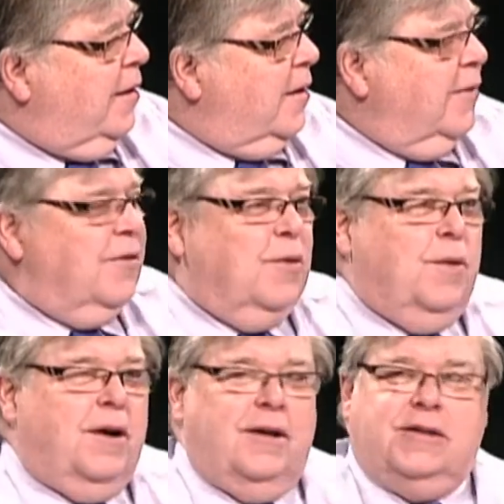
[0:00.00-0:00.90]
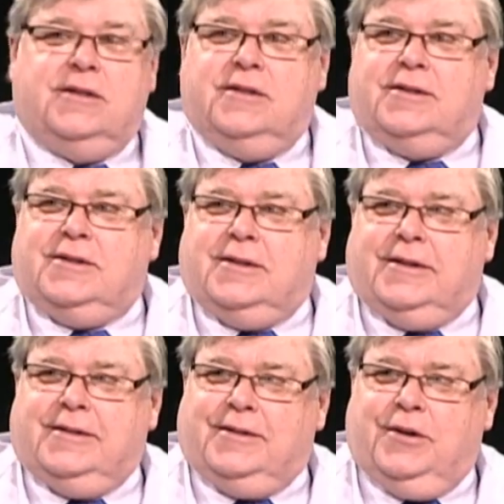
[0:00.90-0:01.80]
Governor Wallace is
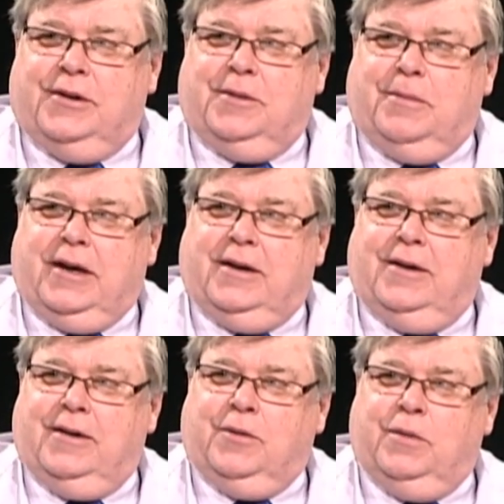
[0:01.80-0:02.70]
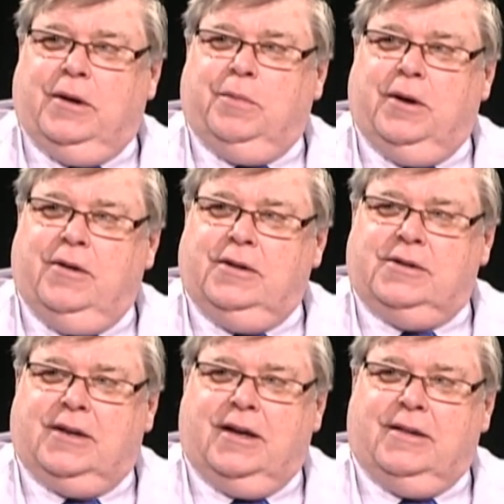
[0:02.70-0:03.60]
going to make a
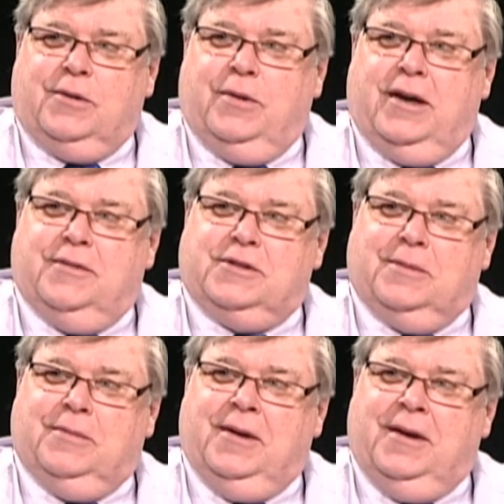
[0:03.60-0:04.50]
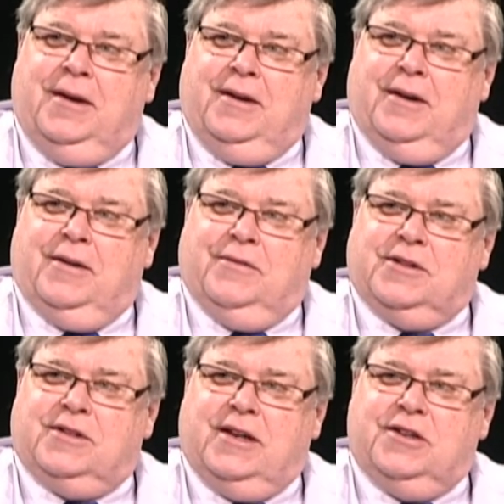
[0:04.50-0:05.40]
reappearance, and I think we have some
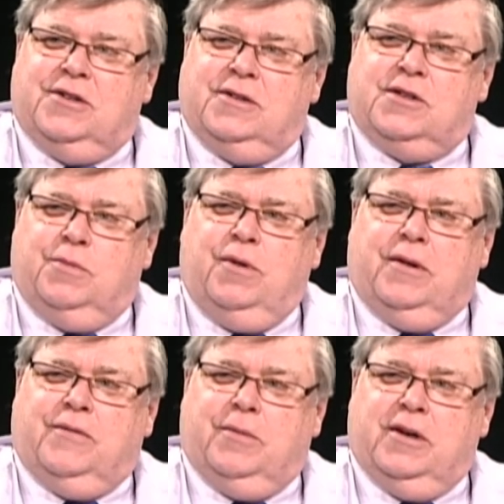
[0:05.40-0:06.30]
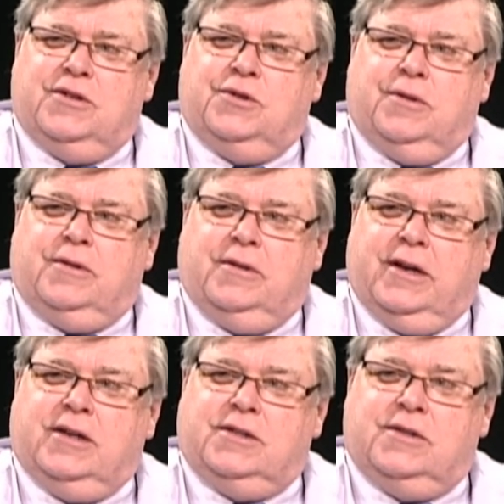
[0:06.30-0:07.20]
visitation this morning from a historical
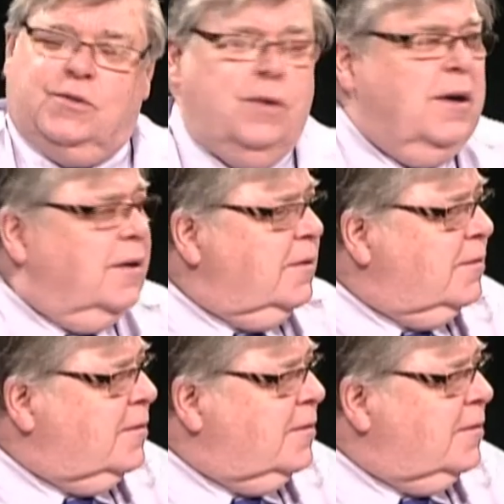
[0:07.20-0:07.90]
guest as well.